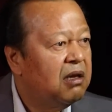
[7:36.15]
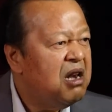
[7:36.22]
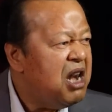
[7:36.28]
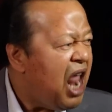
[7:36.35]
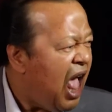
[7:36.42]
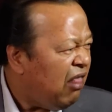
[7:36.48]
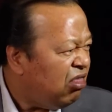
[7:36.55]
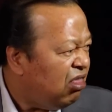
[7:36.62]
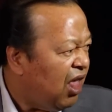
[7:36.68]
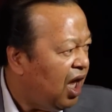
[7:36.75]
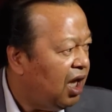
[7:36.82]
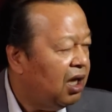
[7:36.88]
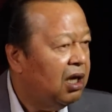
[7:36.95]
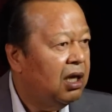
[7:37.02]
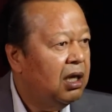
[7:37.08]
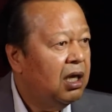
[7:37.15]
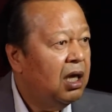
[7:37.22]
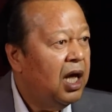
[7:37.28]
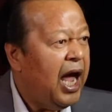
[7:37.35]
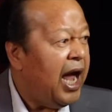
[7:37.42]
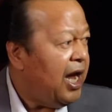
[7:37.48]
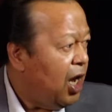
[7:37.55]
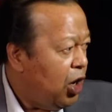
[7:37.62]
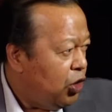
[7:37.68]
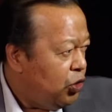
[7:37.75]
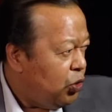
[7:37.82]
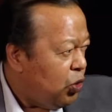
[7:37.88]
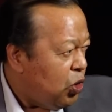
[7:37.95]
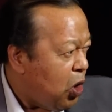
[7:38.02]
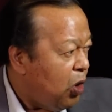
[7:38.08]
Nothing. Hey,
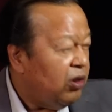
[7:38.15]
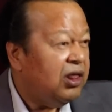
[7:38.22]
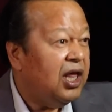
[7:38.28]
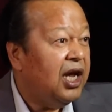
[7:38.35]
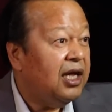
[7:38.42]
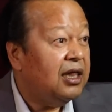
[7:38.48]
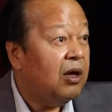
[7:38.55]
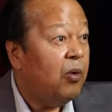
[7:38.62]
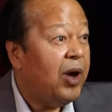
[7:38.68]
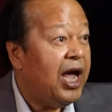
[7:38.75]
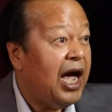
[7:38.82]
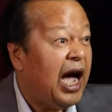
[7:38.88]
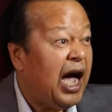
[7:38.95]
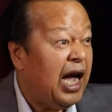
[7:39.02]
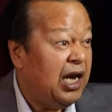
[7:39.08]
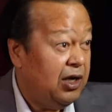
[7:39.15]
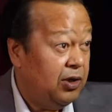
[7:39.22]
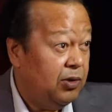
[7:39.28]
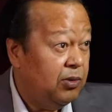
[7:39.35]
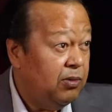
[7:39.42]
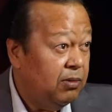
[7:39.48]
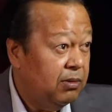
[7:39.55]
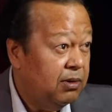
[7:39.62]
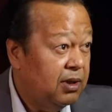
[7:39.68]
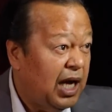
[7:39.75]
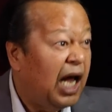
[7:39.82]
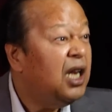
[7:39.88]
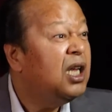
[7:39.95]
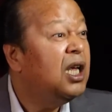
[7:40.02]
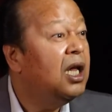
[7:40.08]
you don't think the way I do,
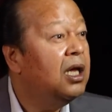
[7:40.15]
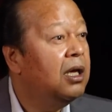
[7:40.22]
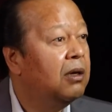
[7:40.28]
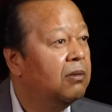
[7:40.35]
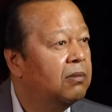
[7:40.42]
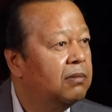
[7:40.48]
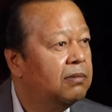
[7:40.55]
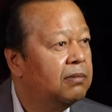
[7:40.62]
I'll kill you.